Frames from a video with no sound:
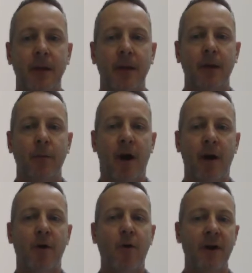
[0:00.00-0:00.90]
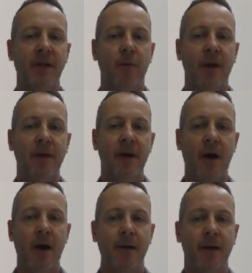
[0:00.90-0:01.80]
We are recording the
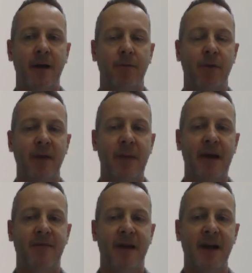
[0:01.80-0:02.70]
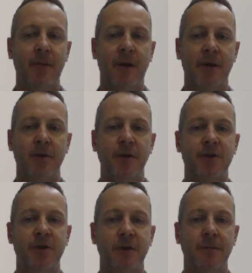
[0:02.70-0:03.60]
webinar and it will be made available on
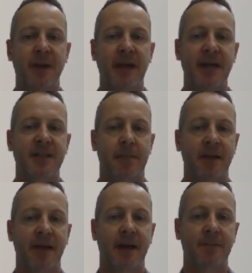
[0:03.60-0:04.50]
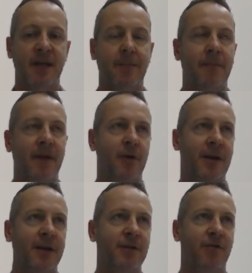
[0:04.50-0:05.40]
YouTube in case something comes up and you
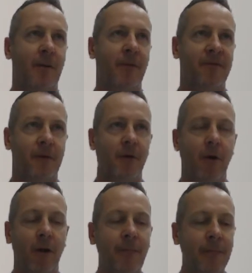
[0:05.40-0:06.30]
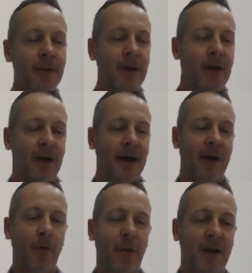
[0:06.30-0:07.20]
need to drop off the call. I
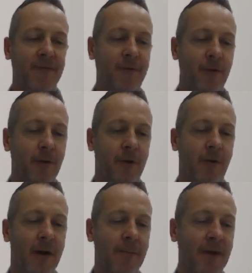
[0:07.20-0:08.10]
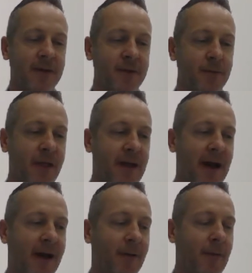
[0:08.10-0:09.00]
know we had a few gremlins with
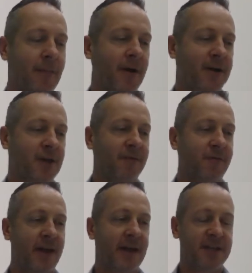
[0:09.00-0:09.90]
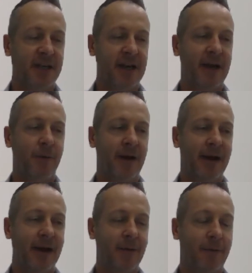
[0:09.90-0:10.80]
our webinar software yesterday
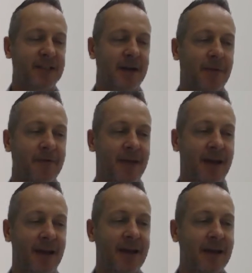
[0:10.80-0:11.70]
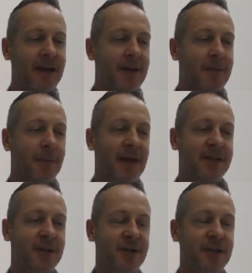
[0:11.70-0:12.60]
where some of the
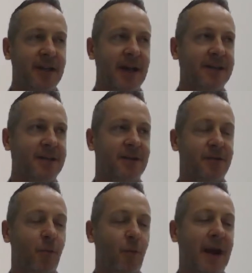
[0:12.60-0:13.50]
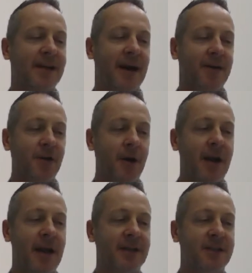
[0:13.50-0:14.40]
messages and that went out
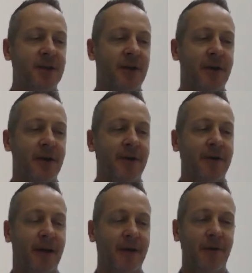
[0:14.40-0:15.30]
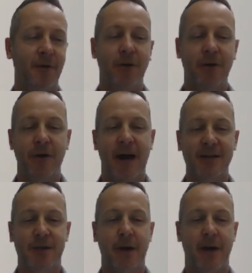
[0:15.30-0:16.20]
early. So you
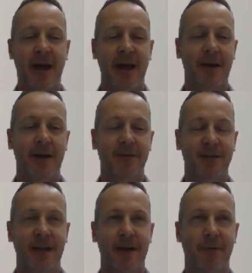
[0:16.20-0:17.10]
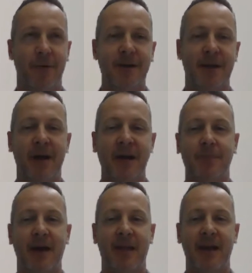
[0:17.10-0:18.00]
guys who are here obviously weren't
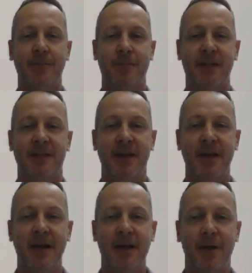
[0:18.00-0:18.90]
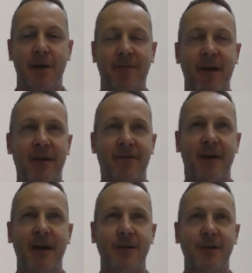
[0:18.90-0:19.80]
impacted by that. But if you have any
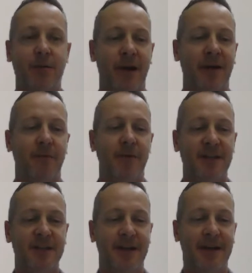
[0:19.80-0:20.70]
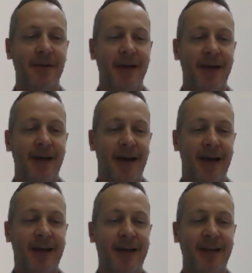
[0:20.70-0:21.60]
friends who for whatever reason
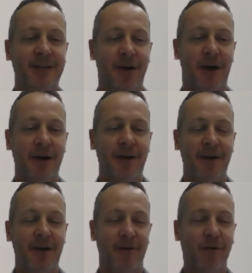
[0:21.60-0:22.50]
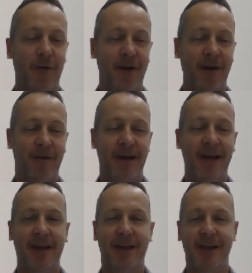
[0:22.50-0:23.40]
clicked on a recording of
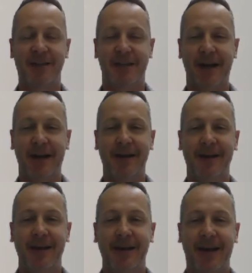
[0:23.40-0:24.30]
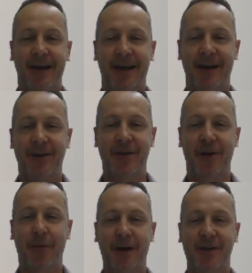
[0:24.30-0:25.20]
nothing yesterday, you
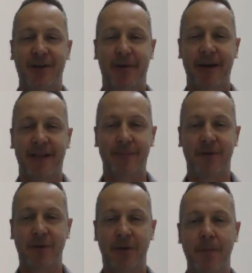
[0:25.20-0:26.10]
know where to direct them to.